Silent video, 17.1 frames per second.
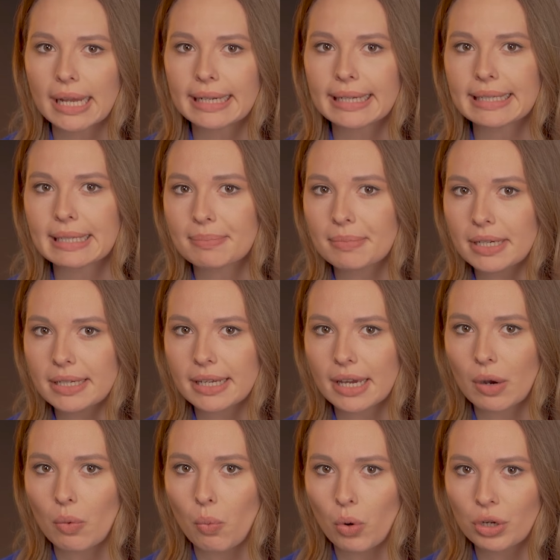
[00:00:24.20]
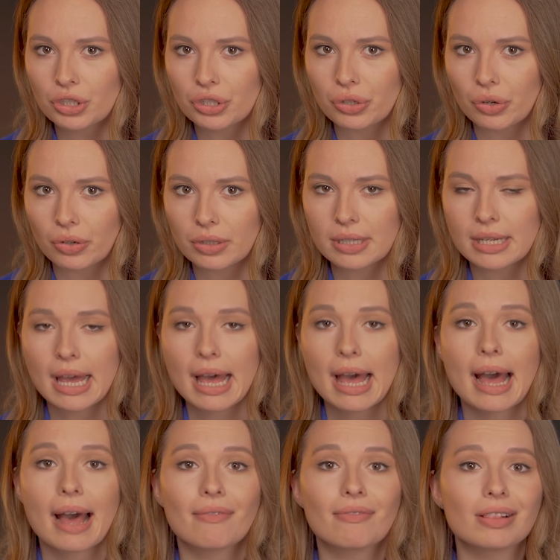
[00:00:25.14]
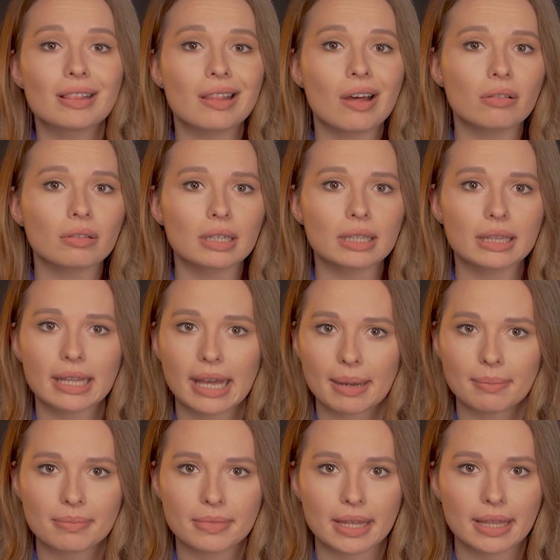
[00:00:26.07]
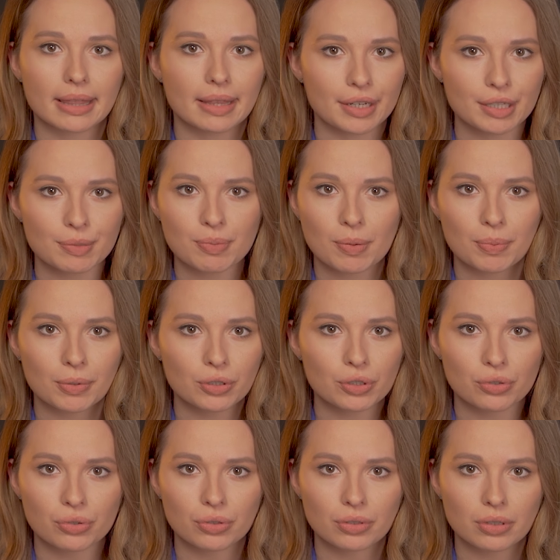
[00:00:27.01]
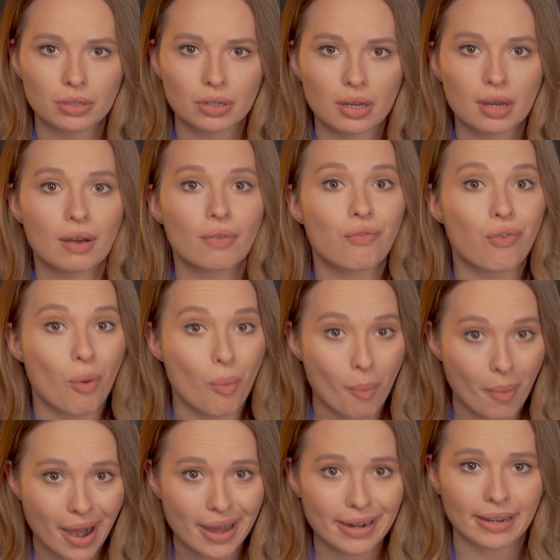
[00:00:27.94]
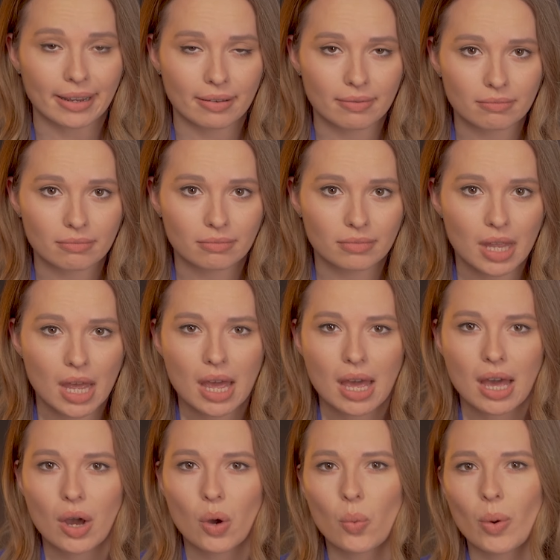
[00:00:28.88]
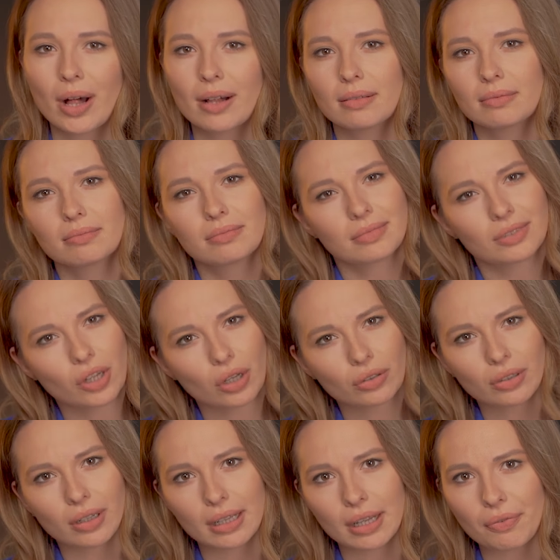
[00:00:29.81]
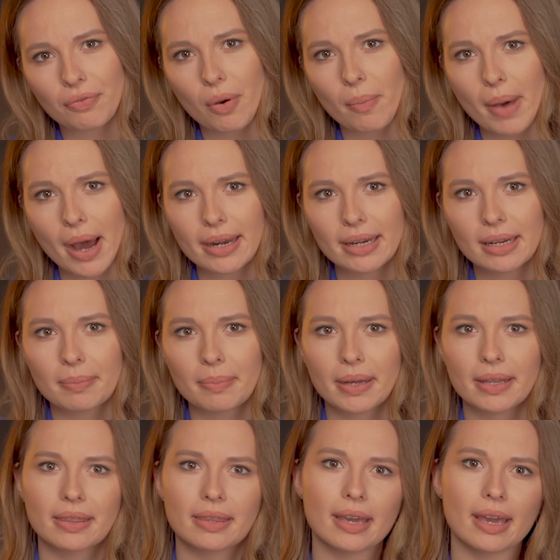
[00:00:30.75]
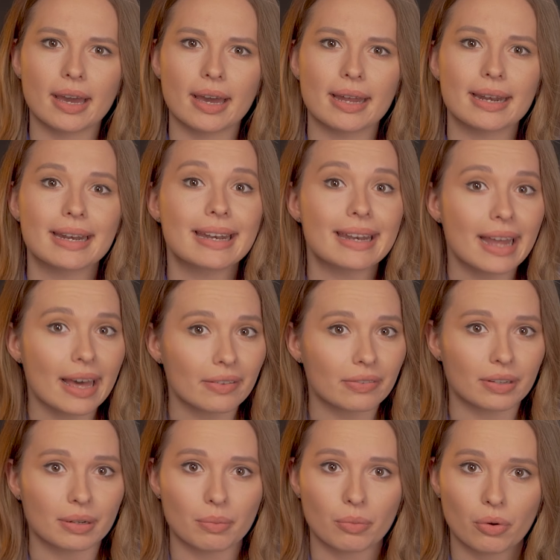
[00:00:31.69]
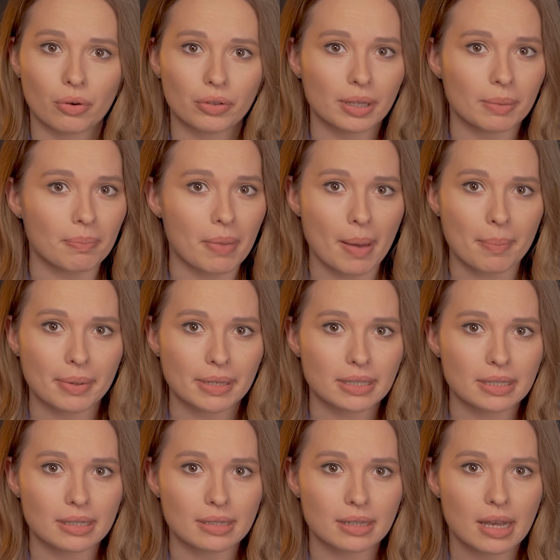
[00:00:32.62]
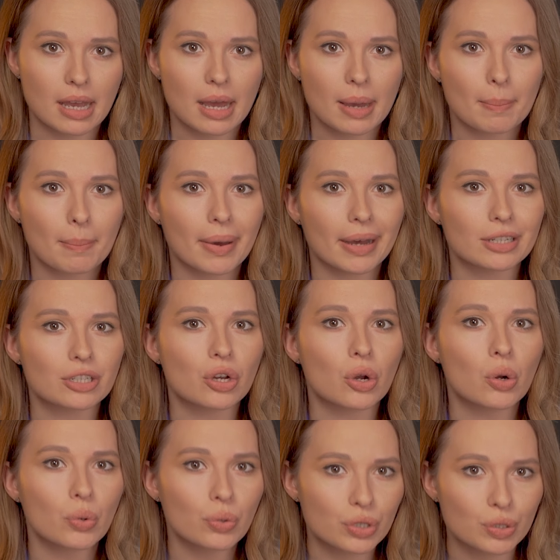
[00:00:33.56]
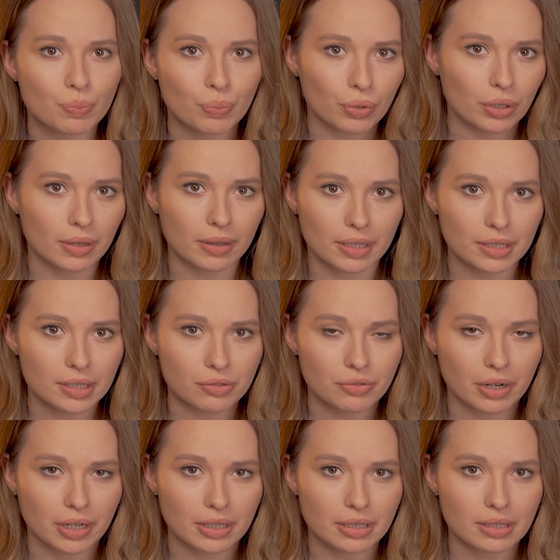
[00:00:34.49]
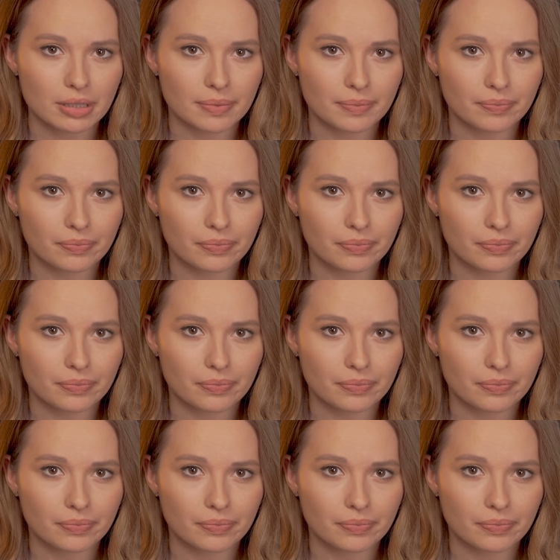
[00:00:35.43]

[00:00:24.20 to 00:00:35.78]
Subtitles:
and his media watchdogs have long claimed that these people do it for money. Well, not only for money, but they are nothing more than puppets. But who is pulling the strings?